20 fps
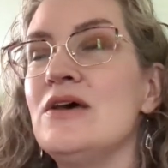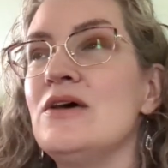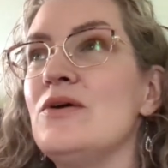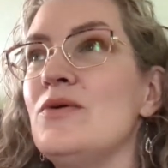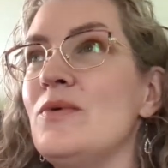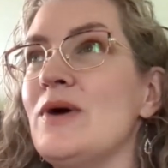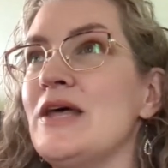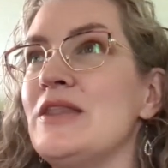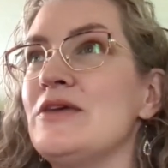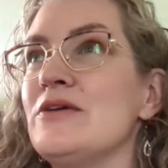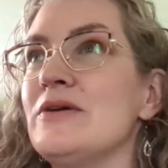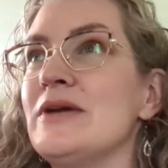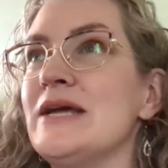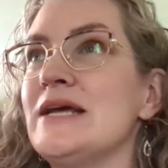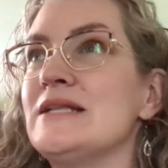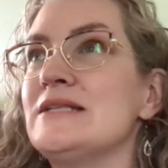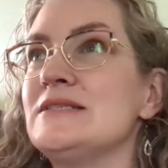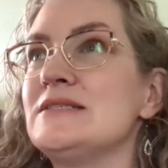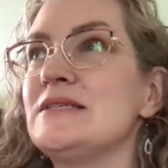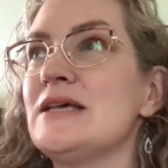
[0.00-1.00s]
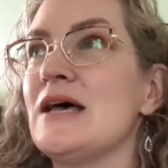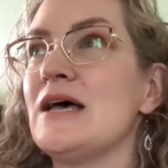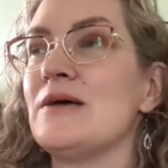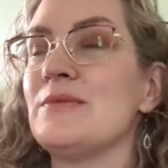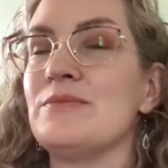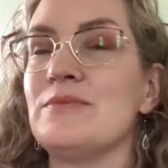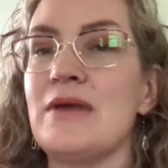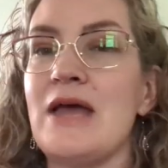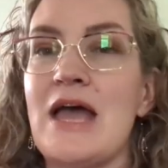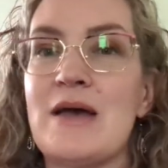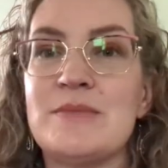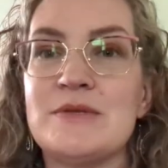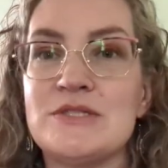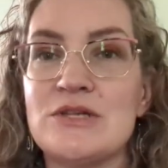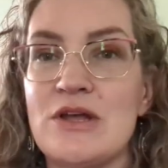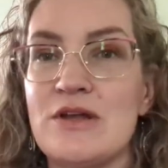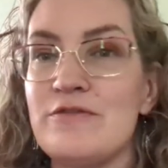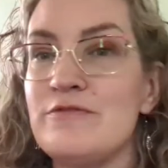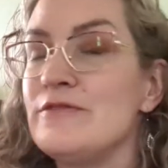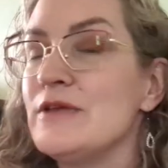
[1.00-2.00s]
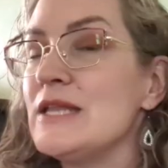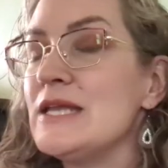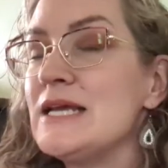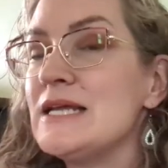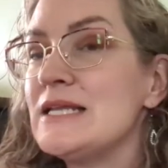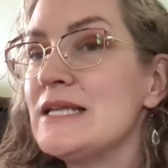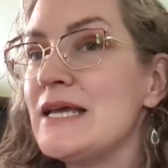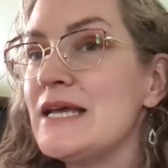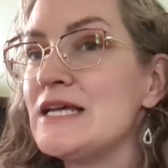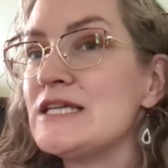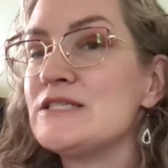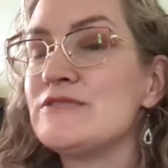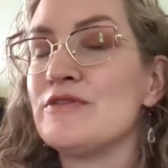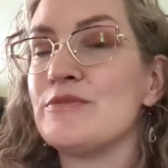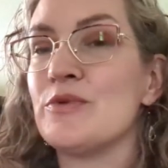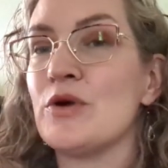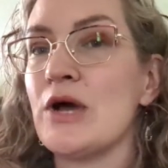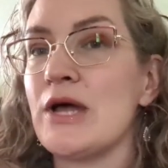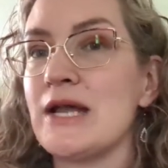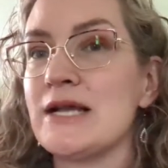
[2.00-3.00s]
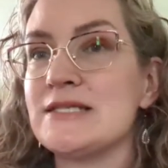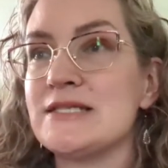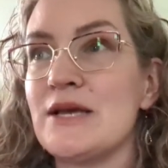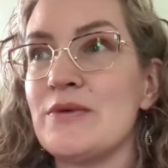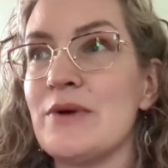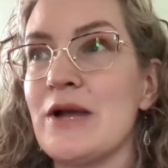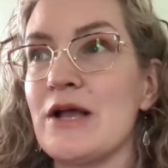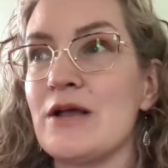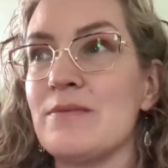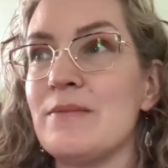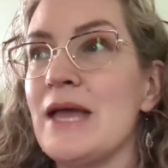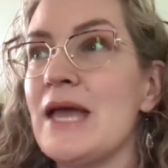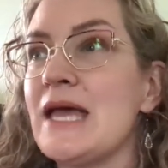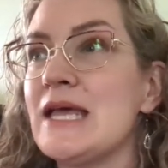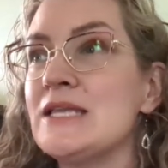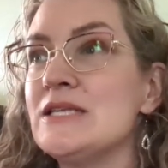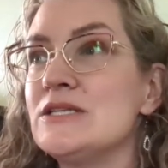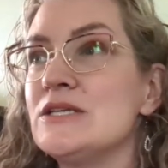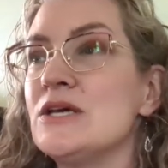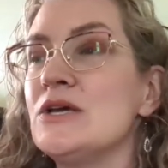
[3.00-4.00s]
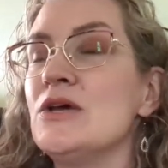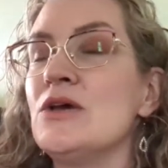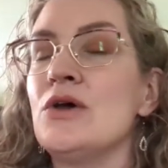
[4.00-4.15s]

whether it's um, Amazon affiliate links for products I recommend,